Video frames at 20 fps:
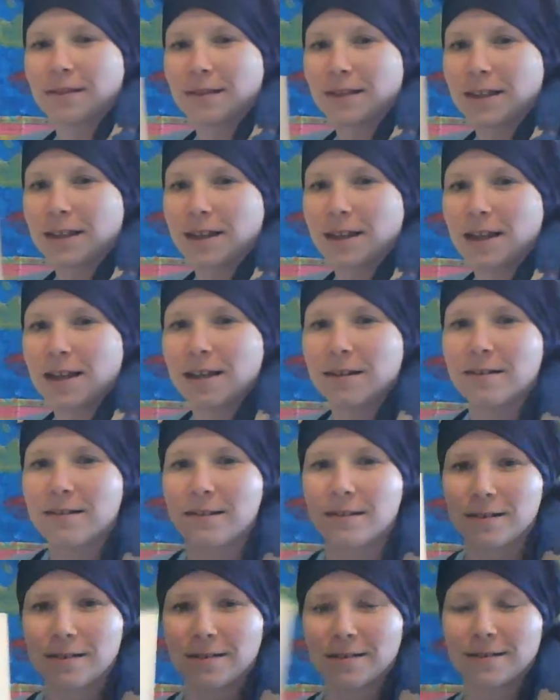The
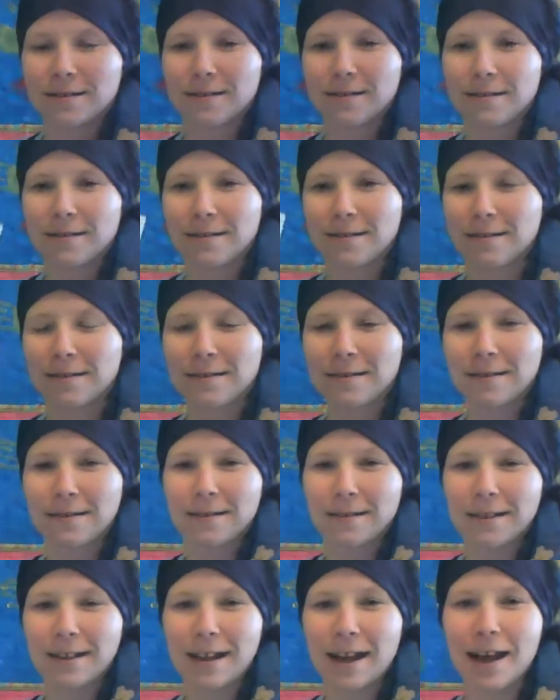end.
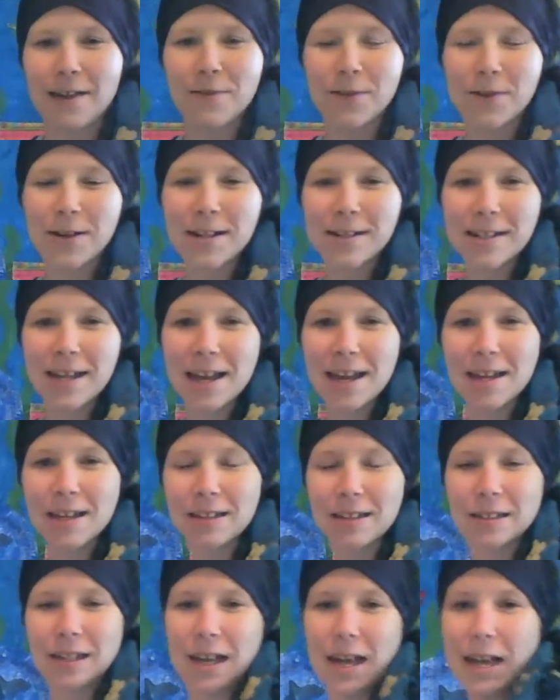Have a great day.
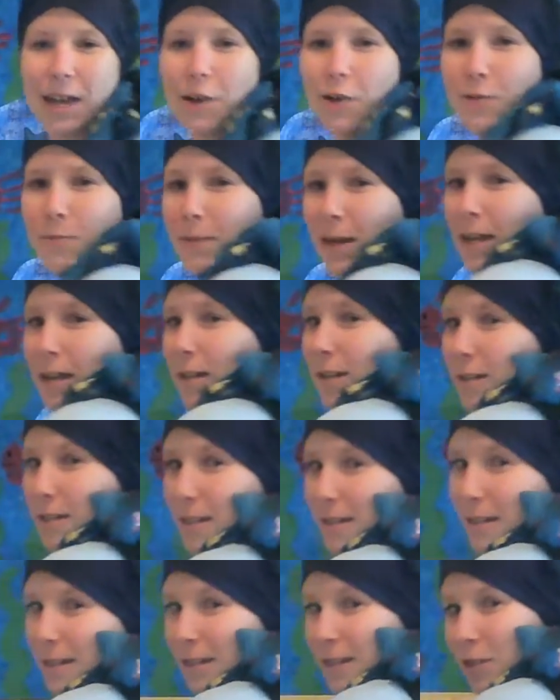I hope my
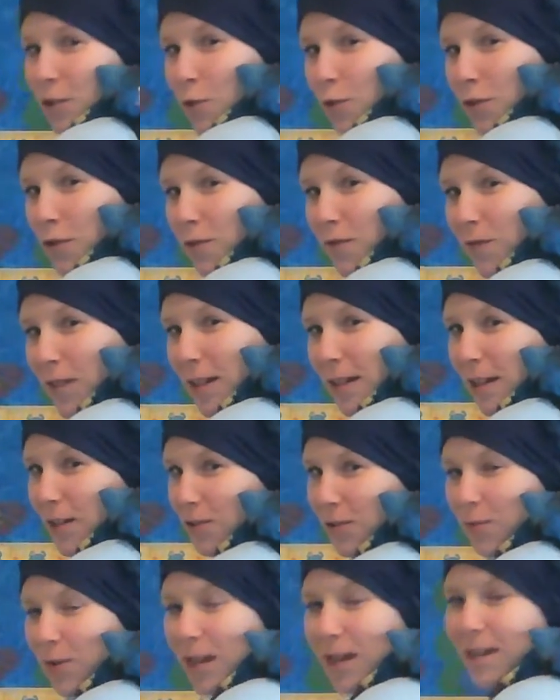dorsal fin
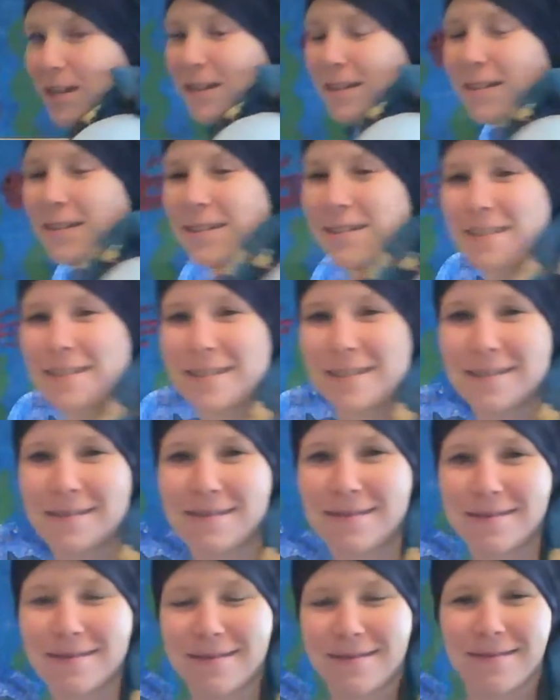goes away.
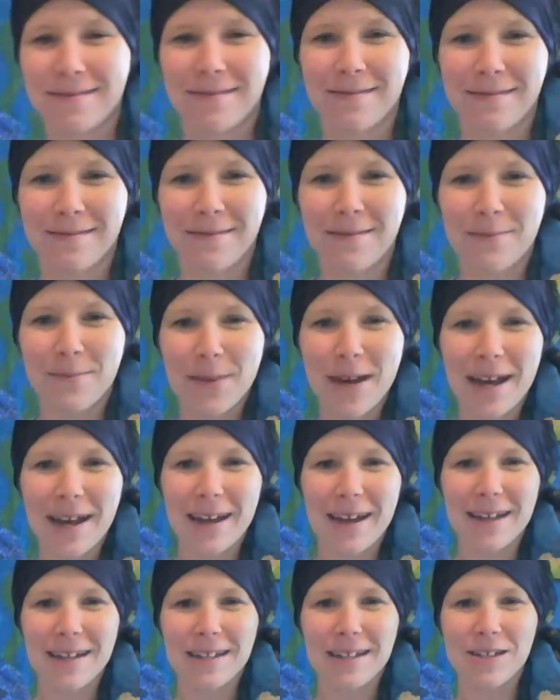
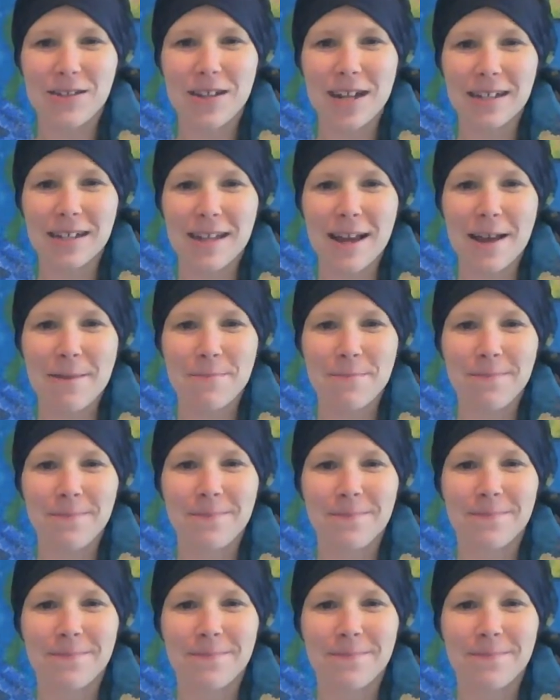Bye. Until next time.